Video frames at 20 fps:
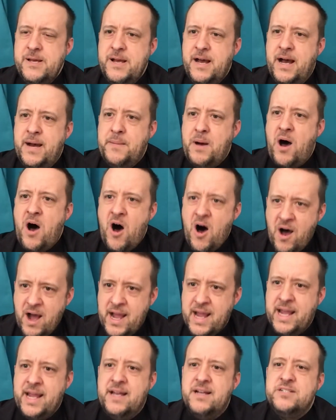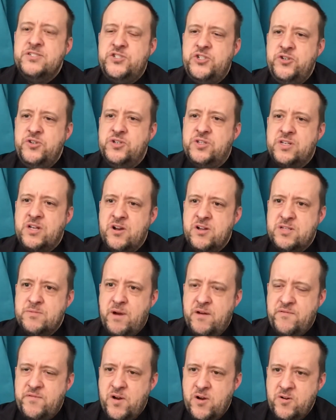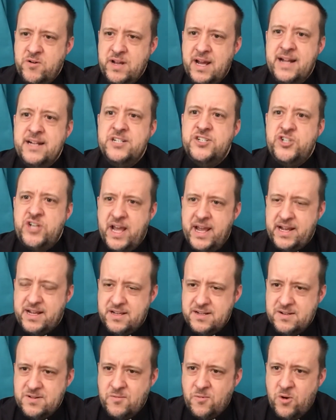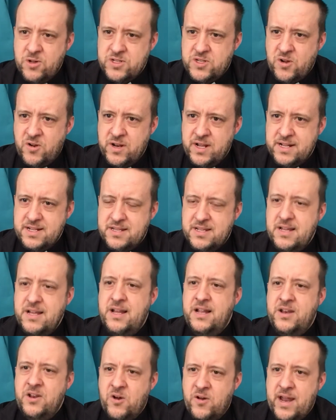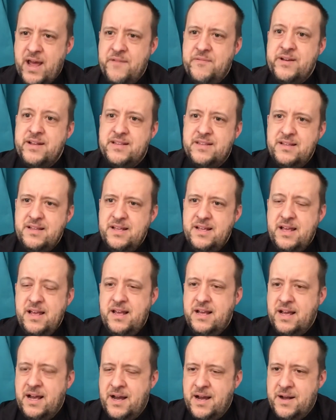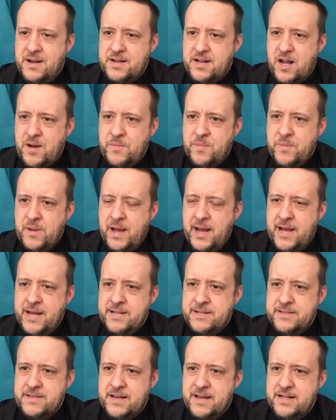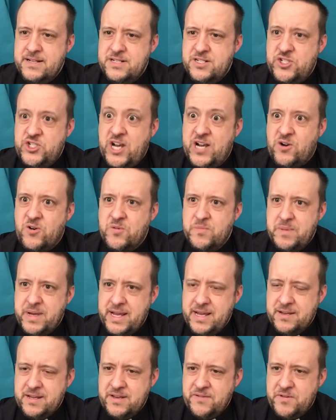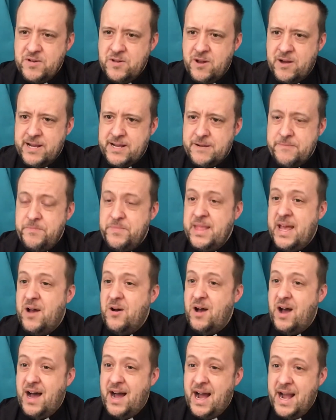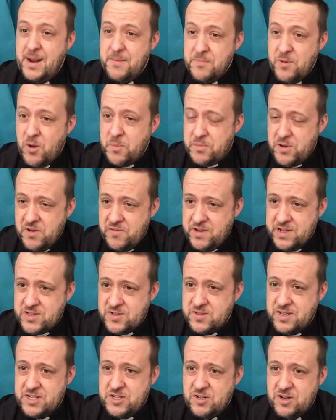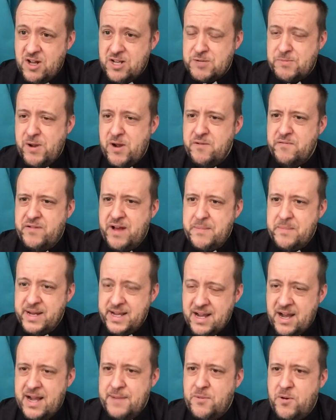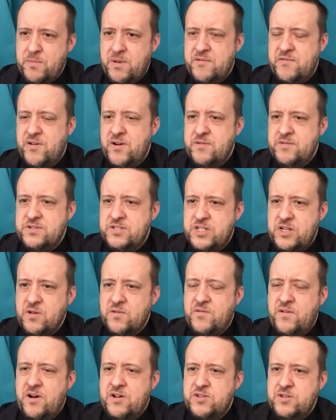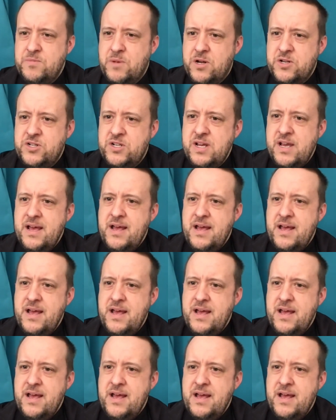I choose to go to my phone and check what's on it, not have it come and check on me, if you like. Now, I am not perfect on this. You can ask my own family. I'm on my phone still far too much.